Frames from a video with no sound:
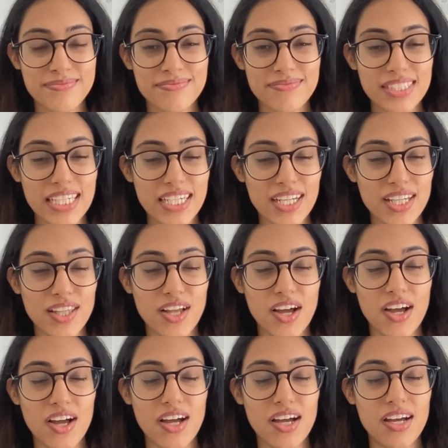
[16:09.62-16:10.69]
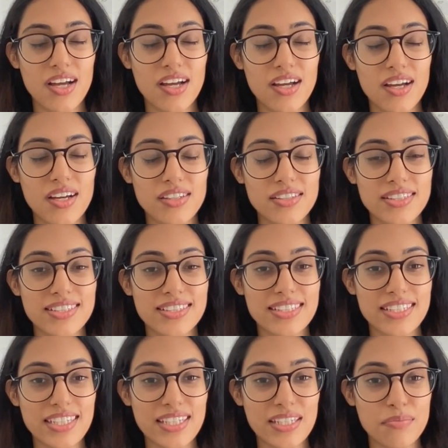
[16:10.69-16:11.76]
Take a long,
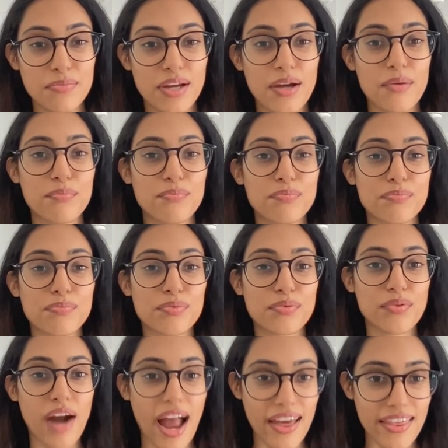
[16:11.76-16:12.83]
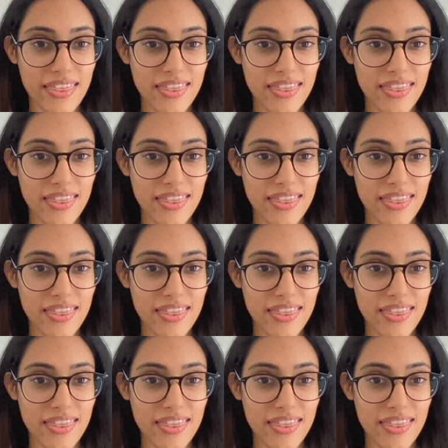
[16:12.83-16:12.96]
deep breath.